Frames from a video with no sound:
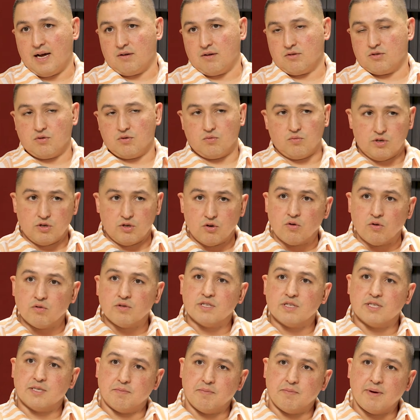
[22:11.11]
So we don't
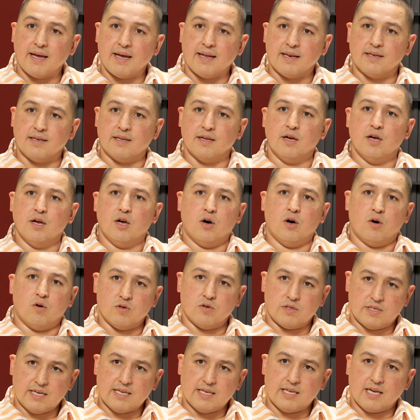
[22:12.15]
spend on
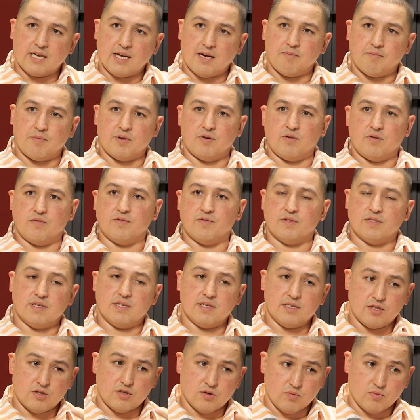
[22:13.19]
setting up an offices.
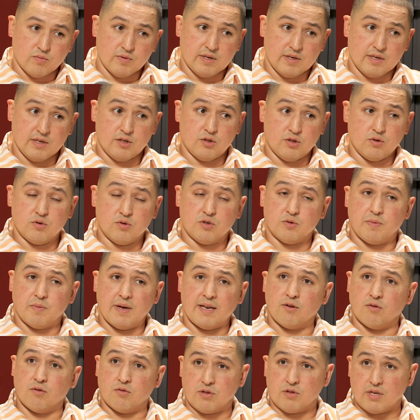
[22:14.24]
So we do spend
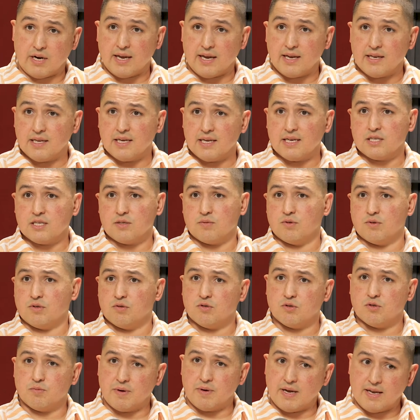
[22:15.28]
on trainings, we do
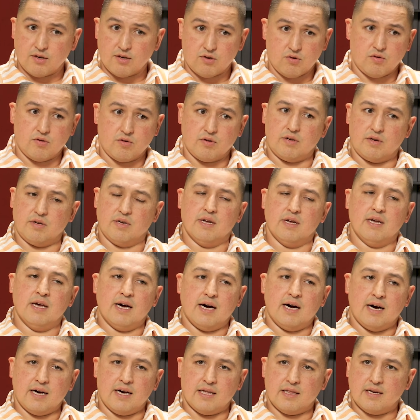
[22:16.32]
spend on
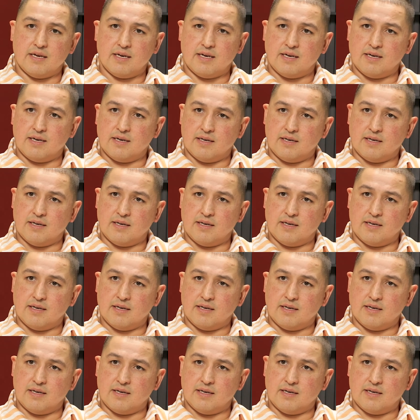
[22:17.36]
other...